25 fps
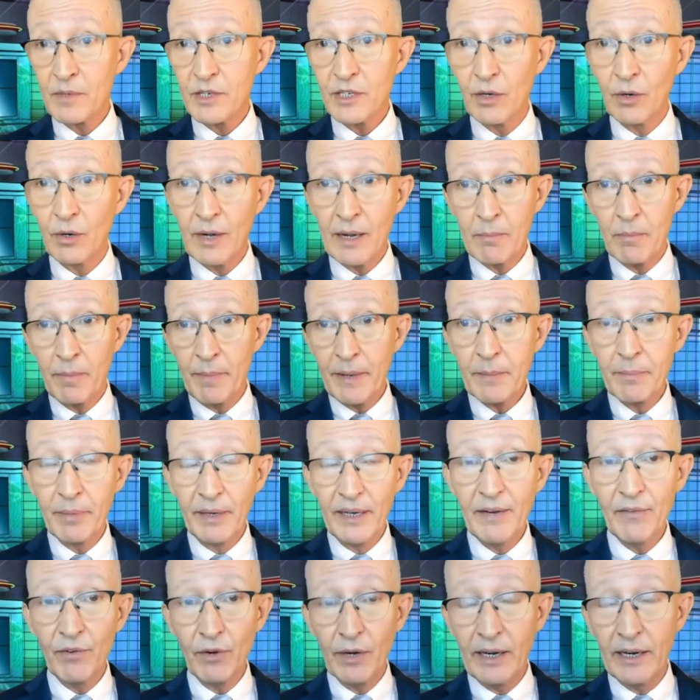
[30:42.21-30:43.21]
So I'm a big
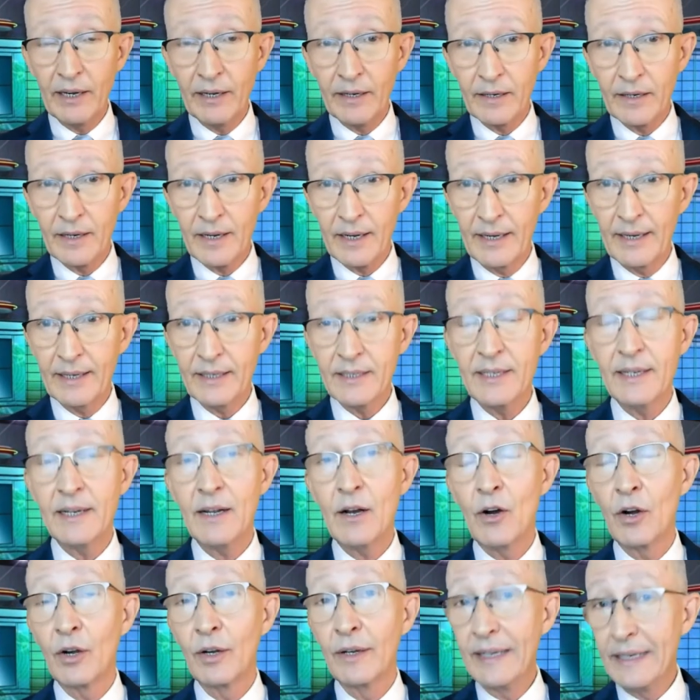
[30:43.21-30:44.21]
believer in connecting
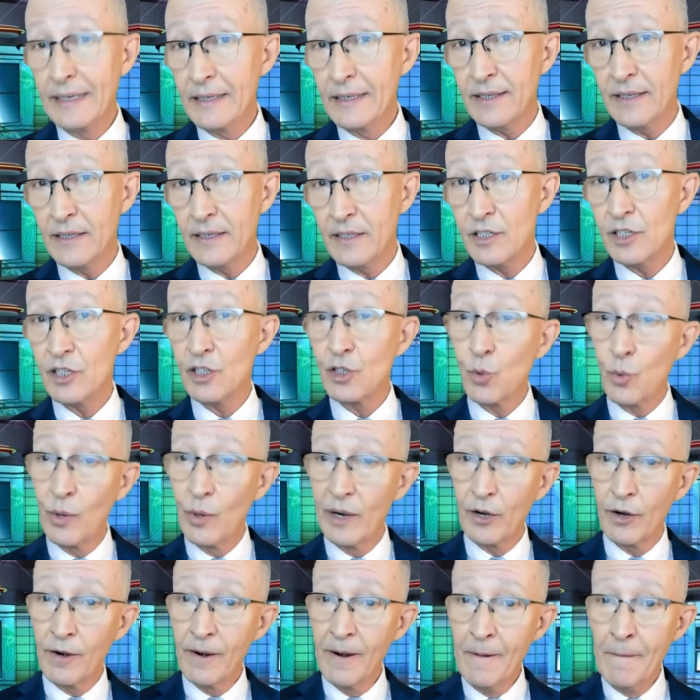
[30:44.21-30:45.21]
our LinkedIn to
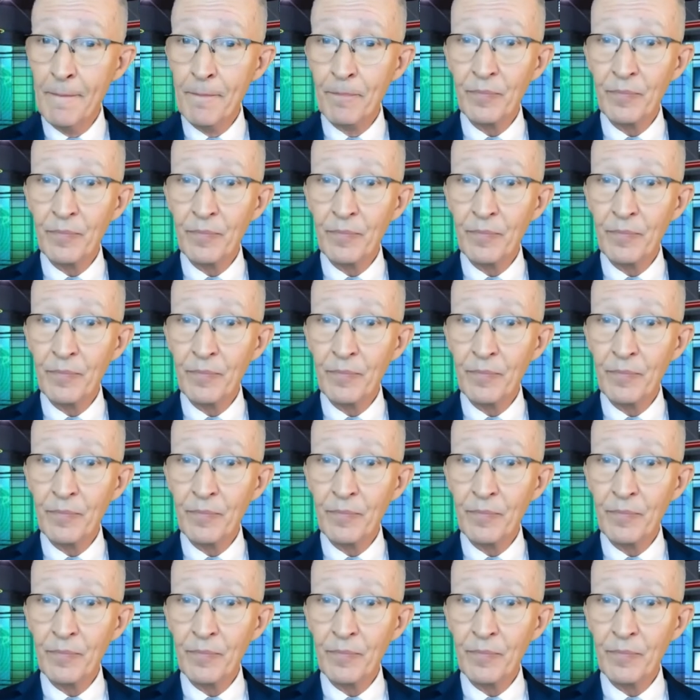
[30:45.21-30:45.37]
Twitter